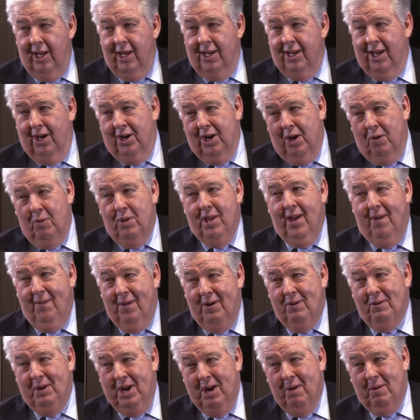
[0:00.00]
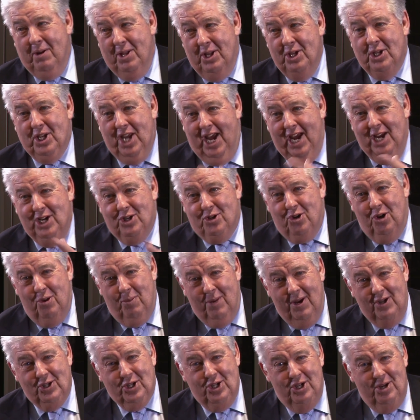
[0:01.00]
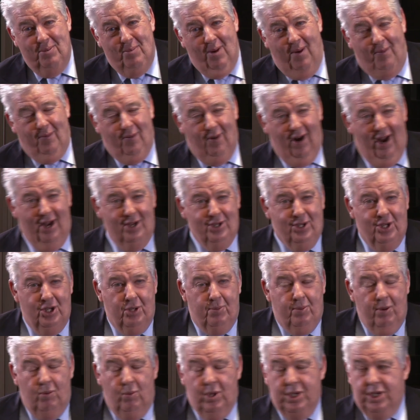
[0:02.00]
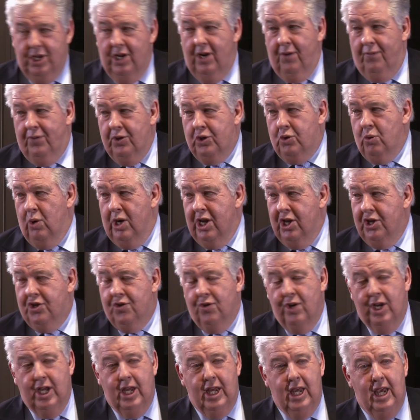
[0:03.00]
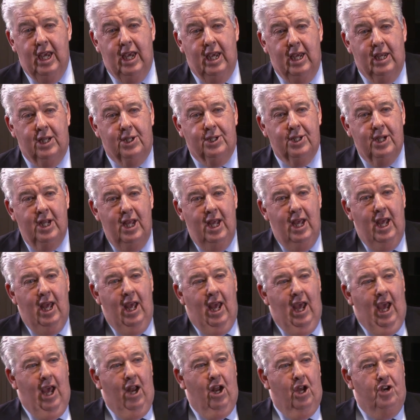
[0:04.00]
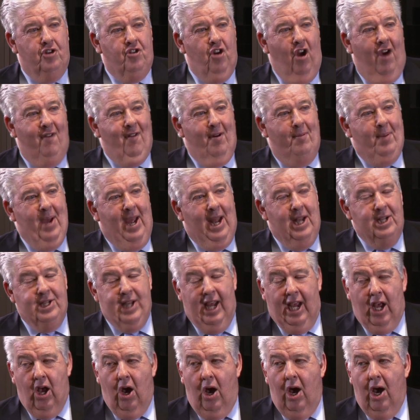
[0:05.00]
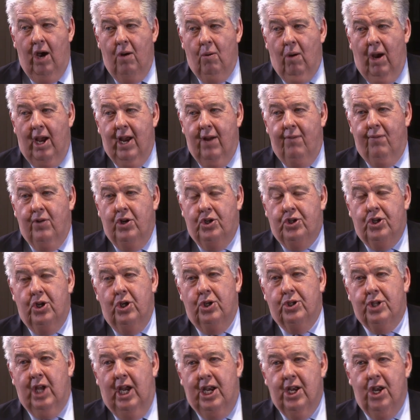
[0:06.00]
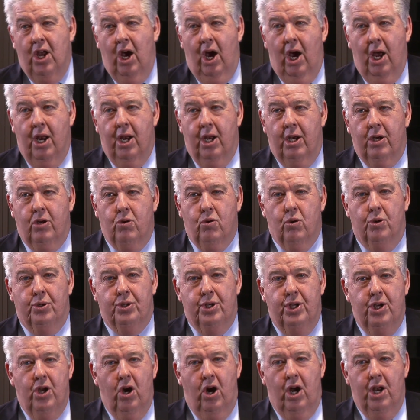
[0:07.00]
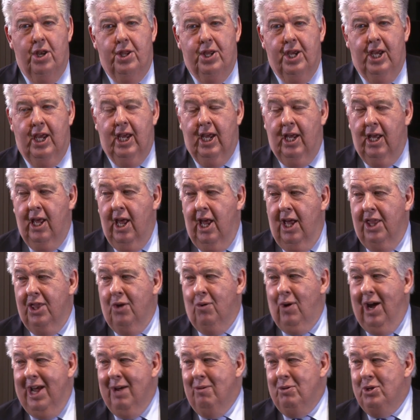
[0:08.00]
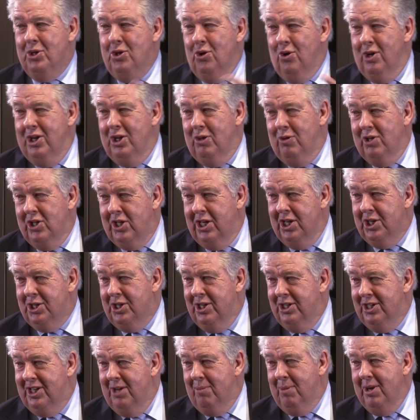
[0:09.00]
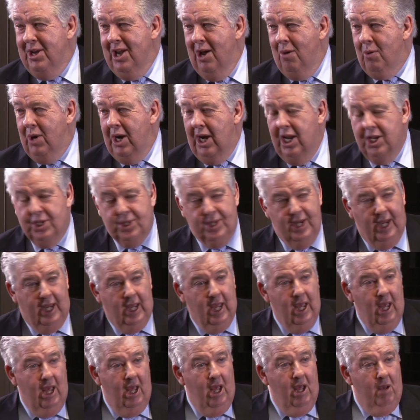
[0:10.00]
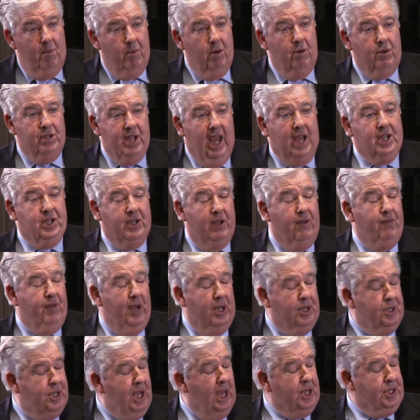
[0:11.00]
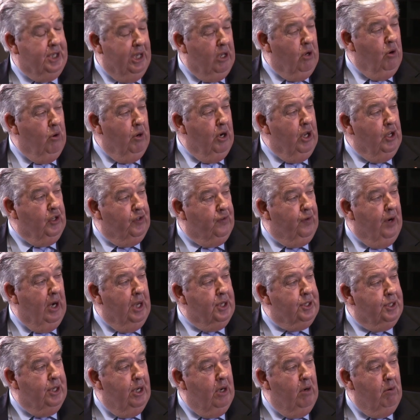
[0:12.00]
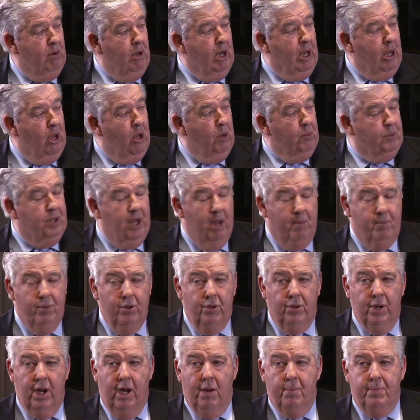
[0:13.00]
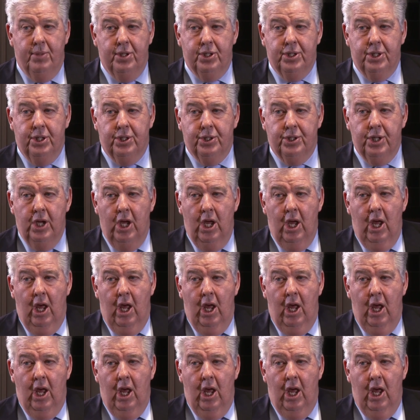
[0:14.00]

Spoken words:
Now, I don't know whether anyone in this age group listened to Bob Francis, but we did it for 23 years. And I'd drive up Anzac Highway every Tuesday night at 8:45 thinking the way he was talking to his listeners, there'd be no one listening. But it was actually a fantastic audience for us, and it really helped build our business.